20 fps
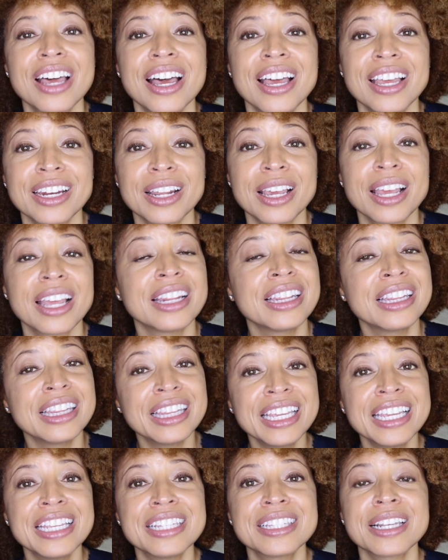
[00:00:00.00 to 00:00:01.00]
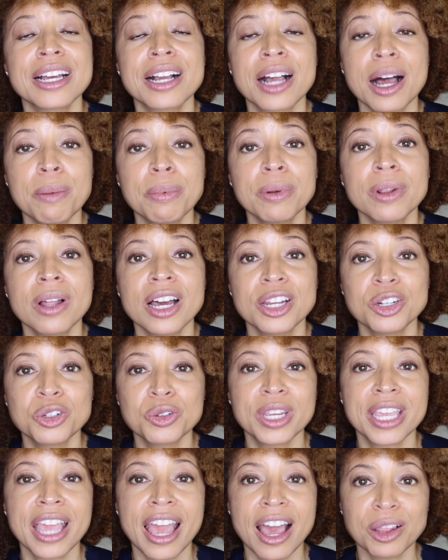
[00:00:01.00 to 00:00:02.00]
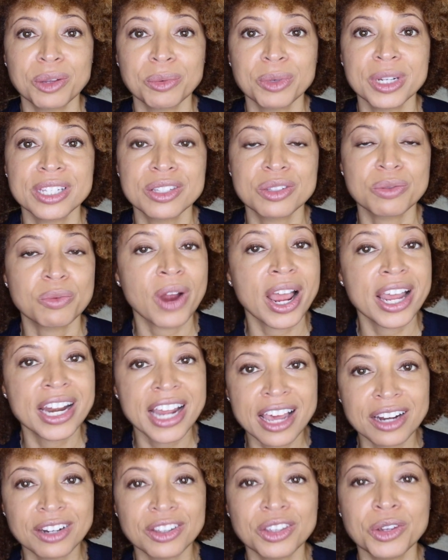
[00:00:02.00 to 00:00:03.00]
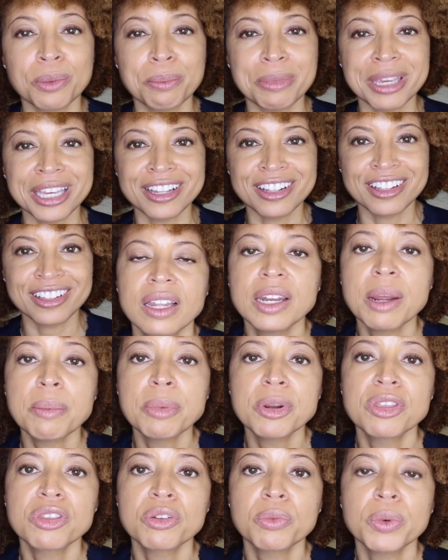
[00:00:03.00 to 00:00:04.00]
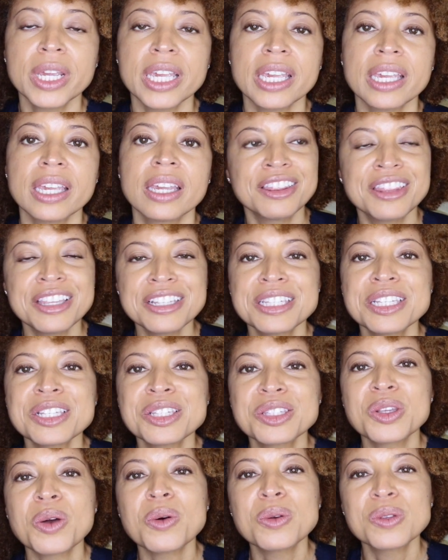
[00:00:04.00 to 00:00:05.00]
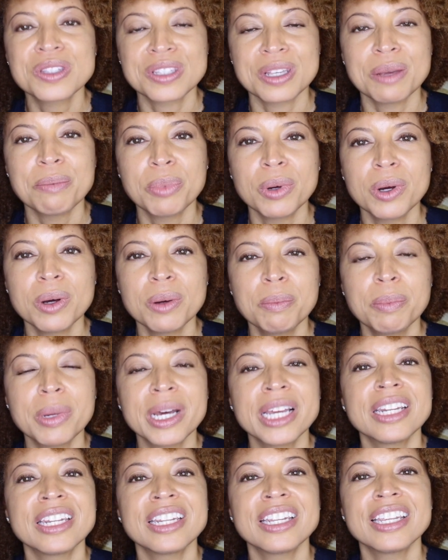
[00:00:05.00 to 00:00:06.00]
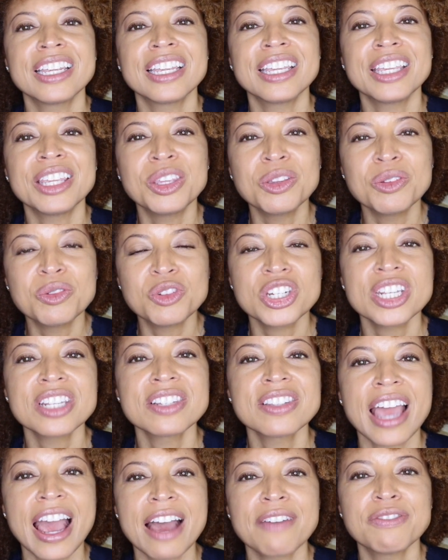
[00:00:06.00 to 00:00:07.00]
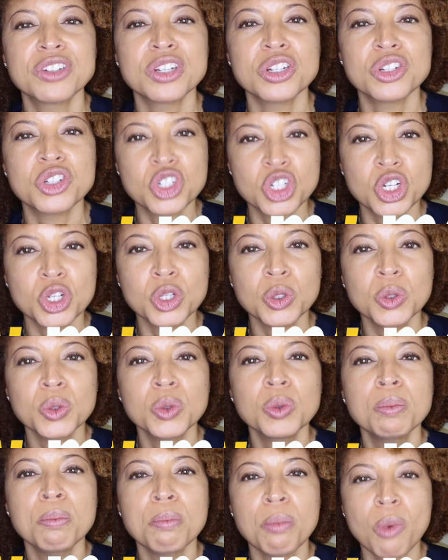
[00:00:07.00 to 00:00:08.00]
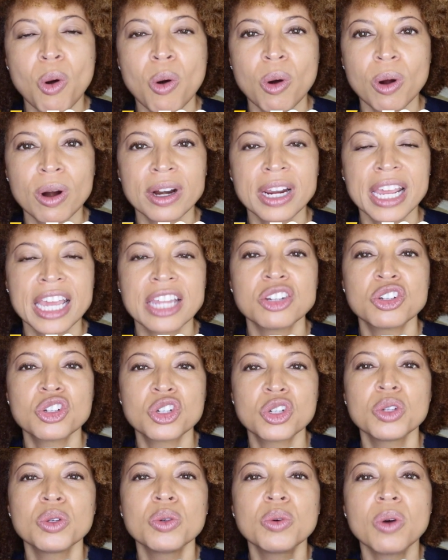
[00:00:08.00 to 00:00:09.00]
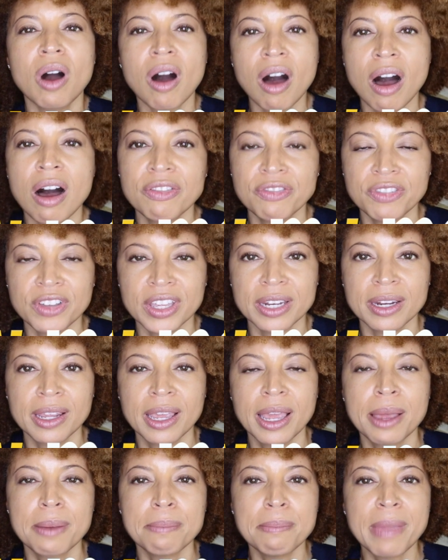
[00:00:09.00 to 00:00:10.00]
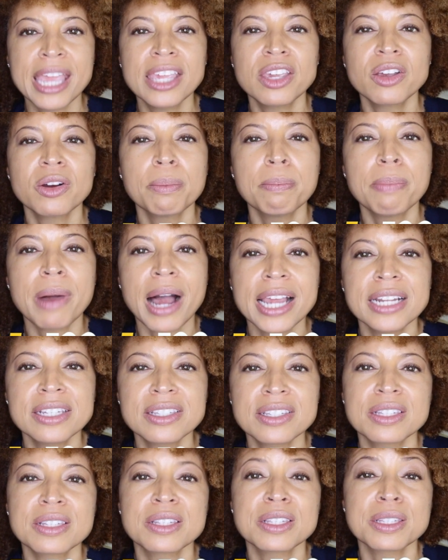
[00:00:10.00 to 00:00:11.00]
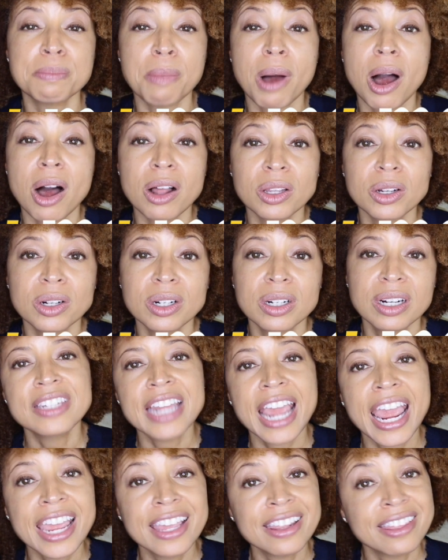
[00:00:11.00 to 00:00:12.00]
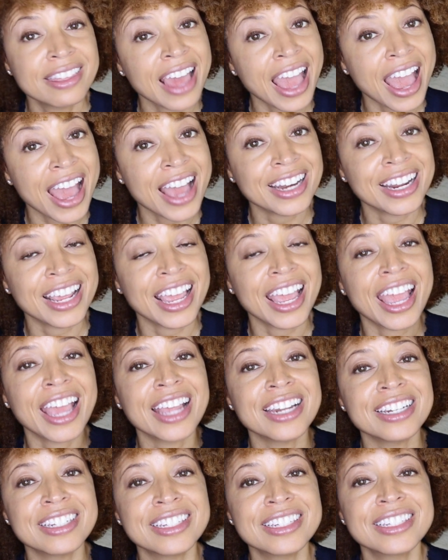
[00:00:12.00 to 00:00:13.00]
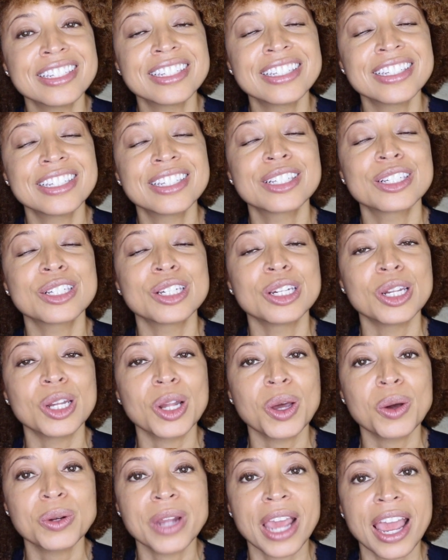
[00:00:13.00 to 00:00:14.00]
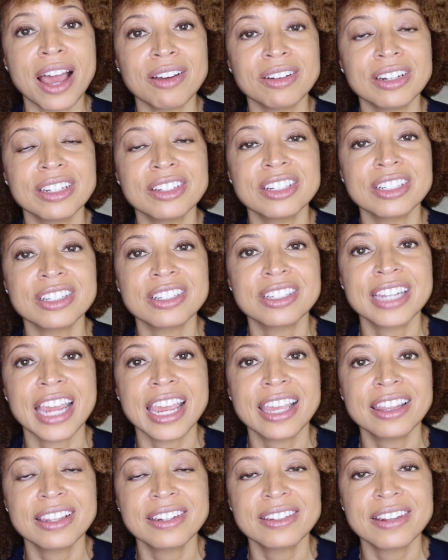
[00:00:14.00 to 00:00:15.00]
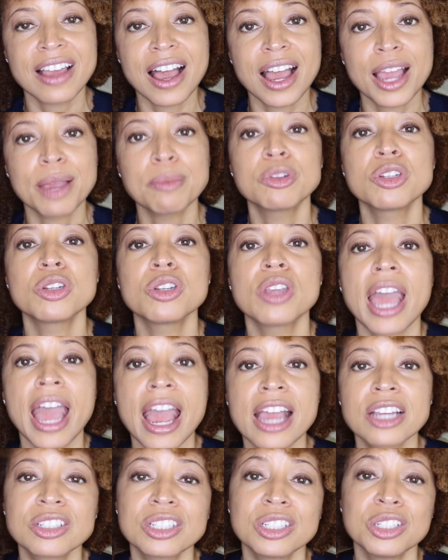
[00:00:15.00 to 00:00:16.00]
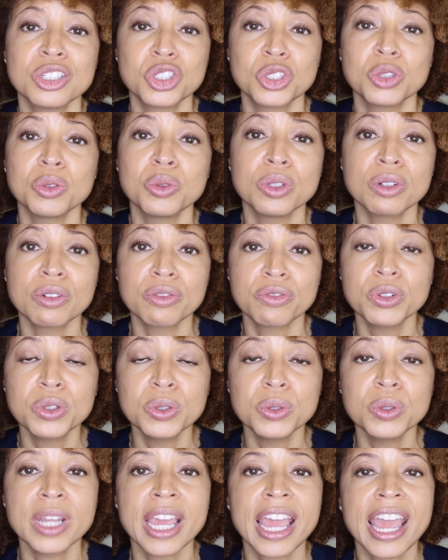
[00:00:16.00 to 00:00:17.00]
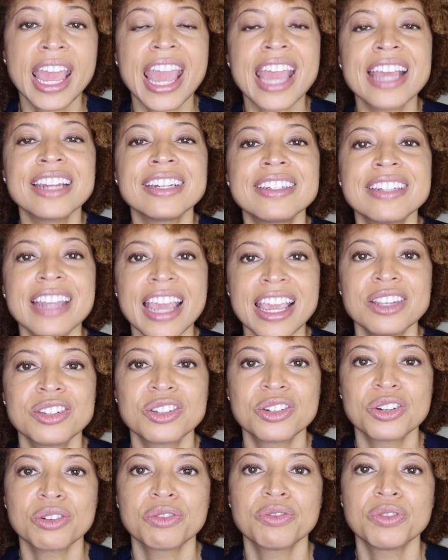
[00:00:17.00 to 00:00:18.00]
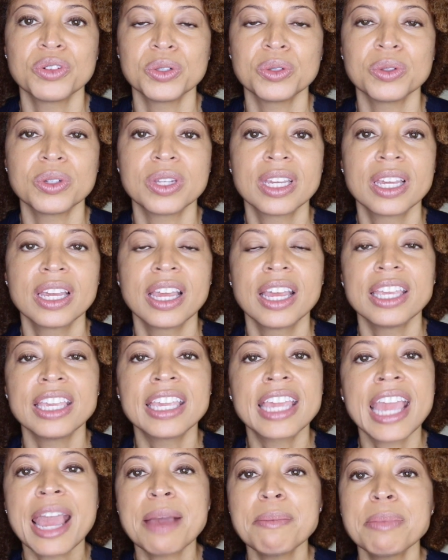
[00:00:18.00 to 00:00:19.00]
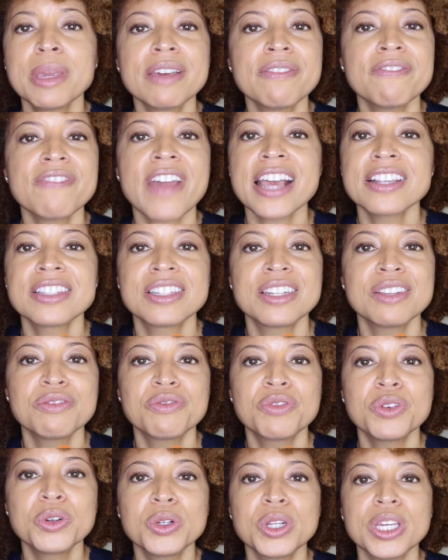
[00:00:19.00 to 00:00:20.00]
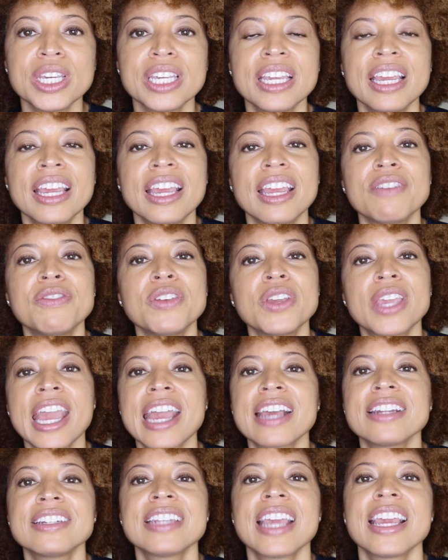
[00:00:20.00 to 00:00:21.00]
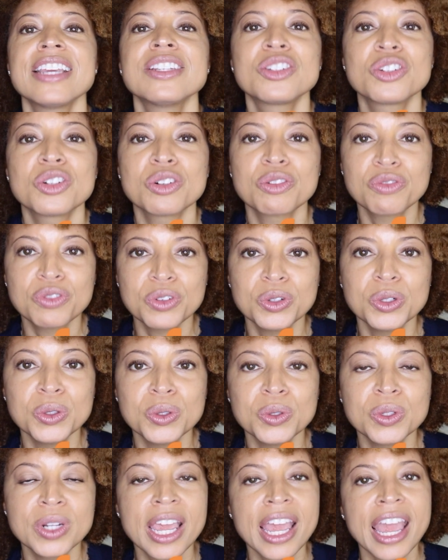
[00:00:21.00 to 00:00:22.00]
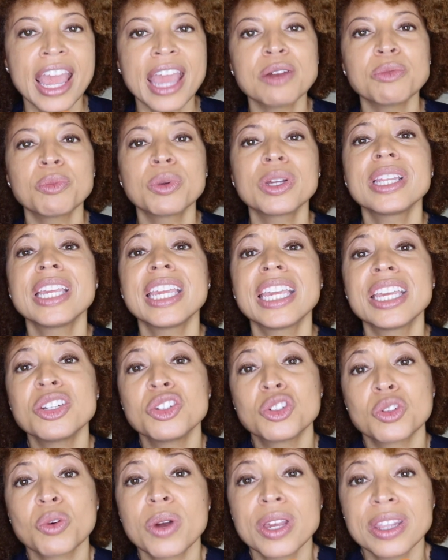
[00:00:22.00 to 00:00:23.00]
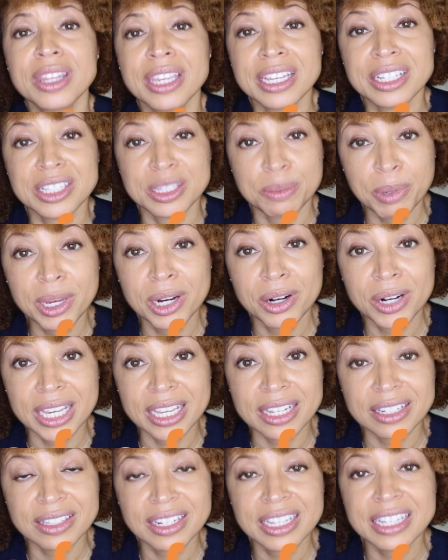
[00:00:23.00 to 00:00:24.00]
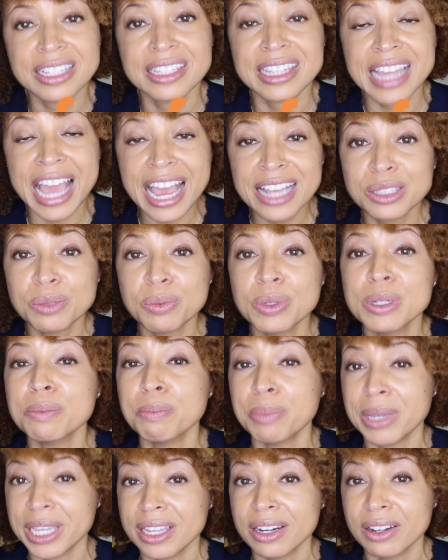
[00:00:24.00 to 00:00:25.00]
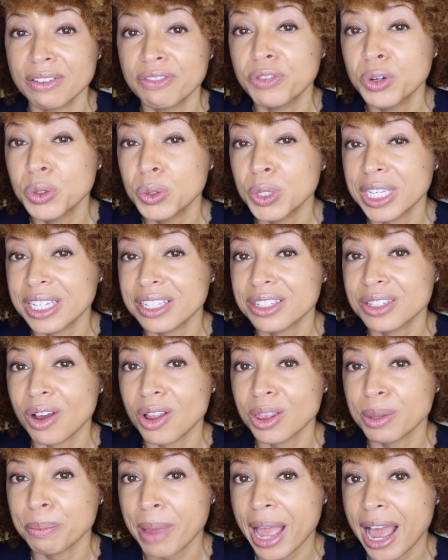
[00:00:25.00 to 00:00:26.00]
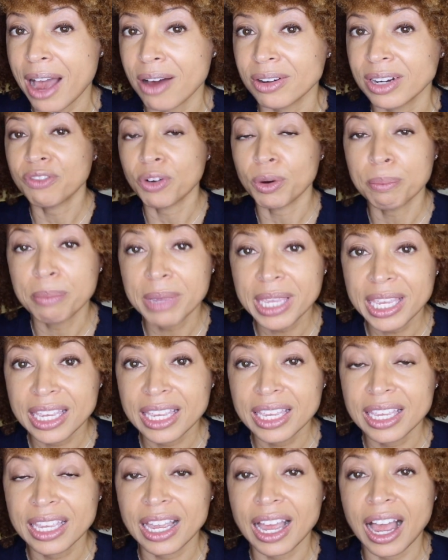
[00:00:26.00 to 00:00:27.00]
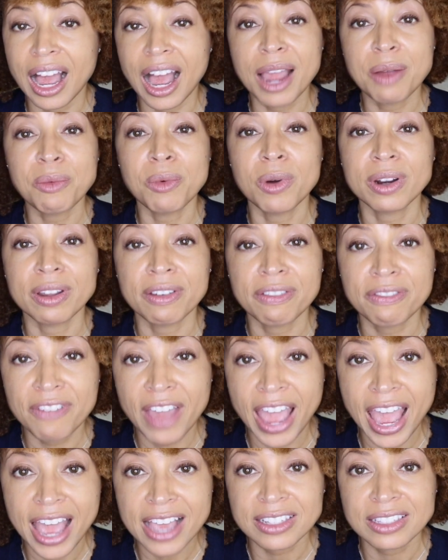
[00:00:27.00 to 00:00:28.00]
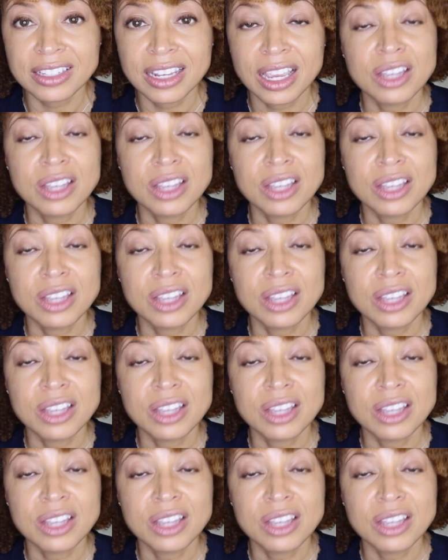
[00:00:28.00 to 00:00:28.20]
cut at least a couple hundred calories right out of your meal. Number three, this is so simple, but you just have to chew more and chew often. Make your bites smaller, take that and slow down and just take the time to actually chew your food and taste your food. You can't be a fasting foodie if you can't taste your food and really enjoy the experience because that's what being a foodie is all about. For me, I want to fast